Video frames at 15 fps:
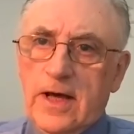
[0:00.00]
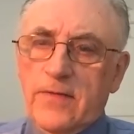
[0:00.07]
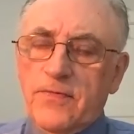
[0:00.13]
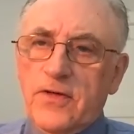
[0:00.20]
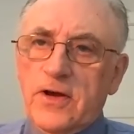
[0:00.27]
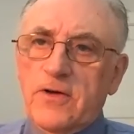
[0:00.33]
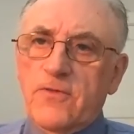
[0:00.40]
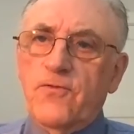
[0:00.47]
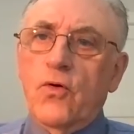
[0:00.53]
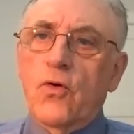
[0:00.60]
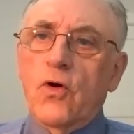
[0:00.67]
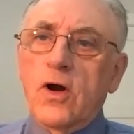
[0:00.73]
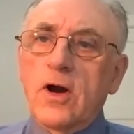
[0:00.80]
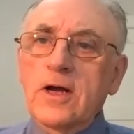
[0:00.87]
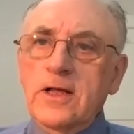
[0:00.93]
And
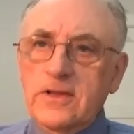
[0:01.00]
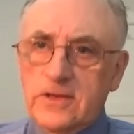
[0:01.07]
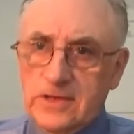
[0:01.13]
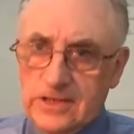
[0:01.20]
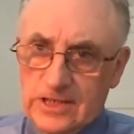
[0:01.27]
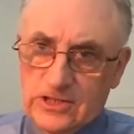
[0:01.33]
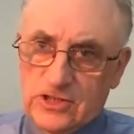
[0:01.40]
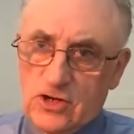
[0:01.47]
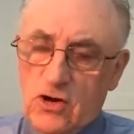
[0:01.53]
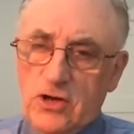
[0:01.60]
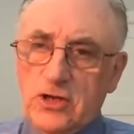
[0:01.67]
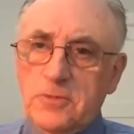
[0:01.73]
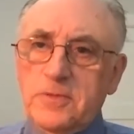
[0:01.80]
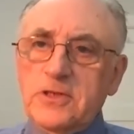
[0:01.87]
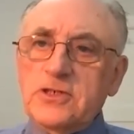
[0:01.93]
therefore, it's
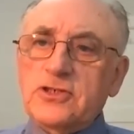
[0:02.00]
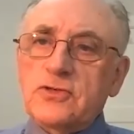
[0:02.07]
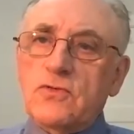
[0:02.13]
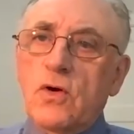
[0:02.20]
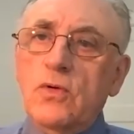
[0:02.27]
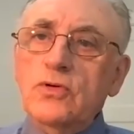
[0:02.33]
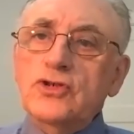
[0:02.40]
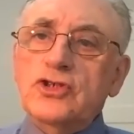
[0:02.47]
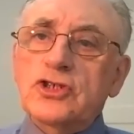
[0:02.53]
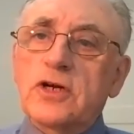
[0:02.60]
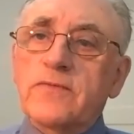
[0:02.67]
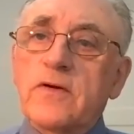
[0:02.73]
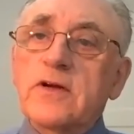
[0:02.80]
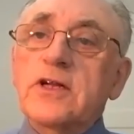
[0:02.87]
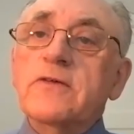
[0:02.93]
going to be this erosion
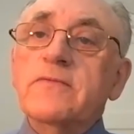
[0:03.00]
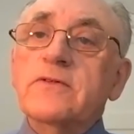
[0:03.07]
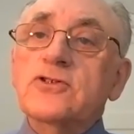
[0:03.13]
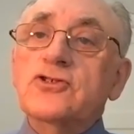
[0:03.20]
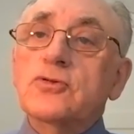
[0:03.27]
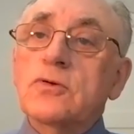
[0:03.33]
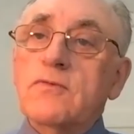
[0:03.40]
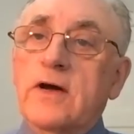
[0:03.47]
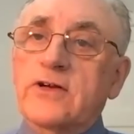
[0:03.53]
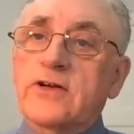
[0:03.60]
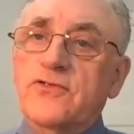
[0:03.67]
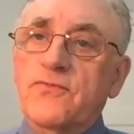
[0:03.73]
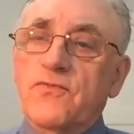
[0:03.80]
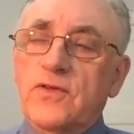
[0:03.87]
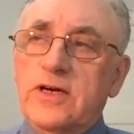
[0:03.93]
of our individual
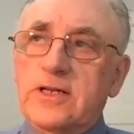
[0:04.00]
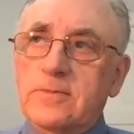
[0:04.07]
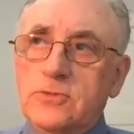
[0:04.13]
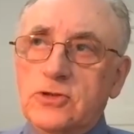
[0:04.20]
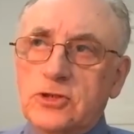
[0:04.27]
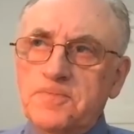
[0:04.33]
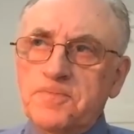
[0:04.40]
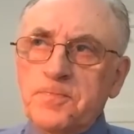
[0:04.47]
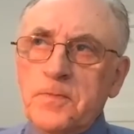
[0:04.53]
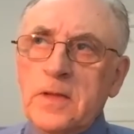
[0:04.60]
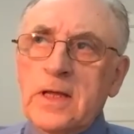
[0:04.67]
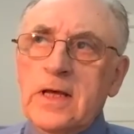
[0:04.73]
rights and freedoms.